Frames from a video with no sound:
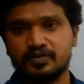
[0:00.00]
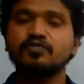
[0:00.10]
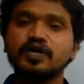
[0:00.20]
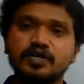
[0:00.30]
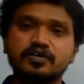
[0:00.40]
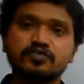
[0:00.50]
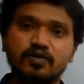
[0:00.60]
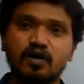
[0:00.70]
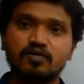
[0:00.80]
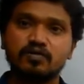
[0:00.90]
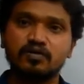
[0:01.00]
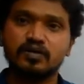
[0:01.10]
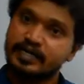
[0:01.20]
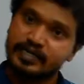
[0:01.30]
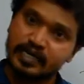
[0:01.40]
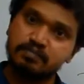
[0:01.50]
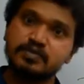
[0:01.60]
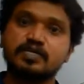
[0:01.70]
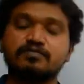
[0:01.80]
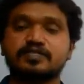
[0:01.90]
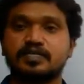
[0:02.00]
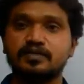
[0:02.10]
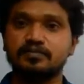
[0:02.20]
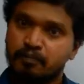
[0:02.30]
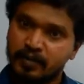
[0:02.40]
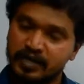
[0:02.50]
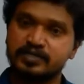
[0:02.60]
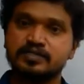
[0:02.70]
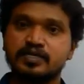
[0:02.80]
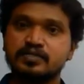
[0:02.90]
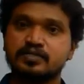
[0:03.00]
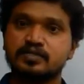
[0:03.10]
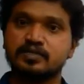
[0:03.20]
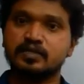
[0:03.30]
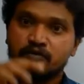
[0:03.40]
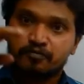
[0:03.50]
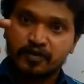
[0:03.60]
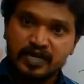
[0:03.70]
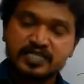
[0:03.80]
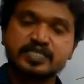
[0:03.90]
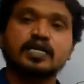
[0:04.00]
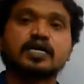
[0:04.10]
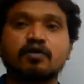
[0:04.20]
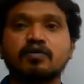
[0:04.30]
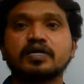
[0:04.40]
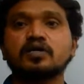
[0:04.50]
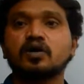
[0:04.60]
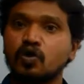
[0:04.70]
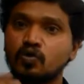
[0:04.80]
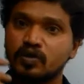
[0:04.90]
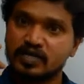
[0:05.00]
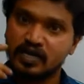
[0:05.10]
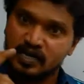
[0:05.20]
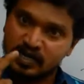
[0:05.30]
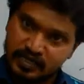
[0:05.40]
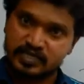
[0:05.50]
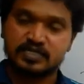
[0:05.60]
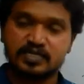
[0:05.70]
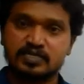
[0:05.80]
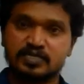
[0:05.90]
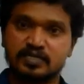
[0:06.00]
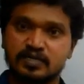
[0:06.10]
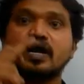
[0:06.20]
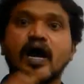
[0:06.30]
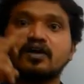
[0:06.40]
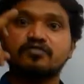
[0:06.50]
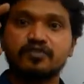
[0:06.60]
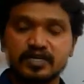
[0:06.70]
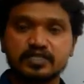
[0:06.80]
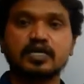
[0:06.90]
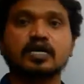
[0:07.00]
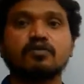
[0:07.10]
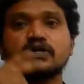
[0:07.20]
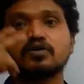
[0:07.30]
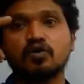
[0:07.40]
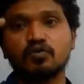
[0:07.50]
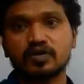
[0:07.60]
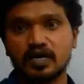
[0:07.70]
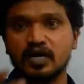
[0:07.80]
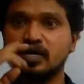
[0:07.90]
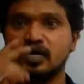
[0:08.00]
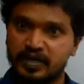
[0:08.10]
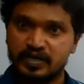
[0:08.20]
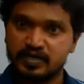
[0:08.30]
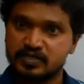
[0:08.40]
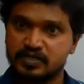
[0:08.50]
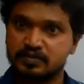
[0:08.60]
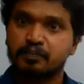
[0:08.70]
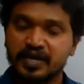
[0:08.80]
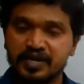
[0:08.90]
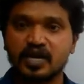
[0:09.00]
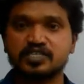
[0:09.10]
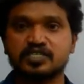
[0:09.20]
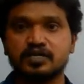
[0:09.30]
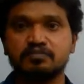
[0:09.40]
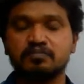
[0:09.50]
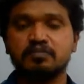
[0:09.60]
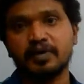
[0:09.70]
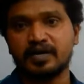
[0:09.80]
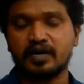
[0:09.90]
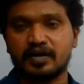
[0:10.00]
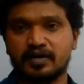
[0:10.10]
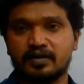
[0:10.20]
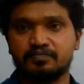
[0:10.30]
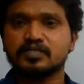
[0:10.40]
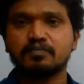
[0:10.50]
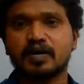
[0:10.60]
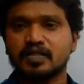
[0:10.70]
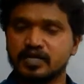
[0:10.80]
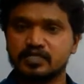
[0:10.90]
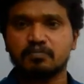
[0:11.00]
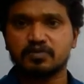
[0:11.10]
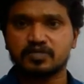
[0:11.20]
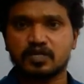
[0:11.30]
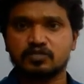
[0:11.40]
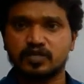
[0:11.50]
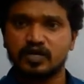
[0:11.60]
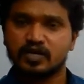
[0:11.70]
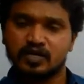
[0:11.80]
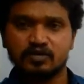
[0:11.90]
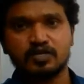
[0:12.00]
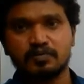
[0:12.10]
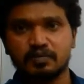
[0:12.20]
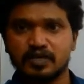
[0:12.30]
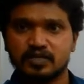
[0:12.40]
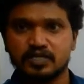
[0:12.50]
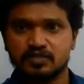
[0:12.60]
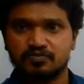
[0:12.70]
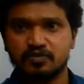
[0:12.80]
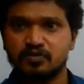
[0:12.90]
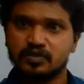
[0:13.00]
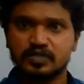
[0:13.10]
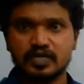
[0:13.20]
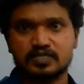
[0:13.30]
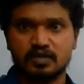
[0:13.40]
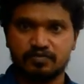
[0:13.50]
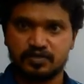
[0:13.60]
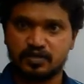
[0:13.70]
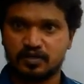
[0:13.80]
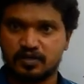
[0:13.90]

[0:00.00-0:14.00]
Where can you find? Dermis of skin, meninges, facial covering over the testis and facial covering over the penis, periosteum, perichondrium. Some other examples also there. You remember these few, that is sufficient.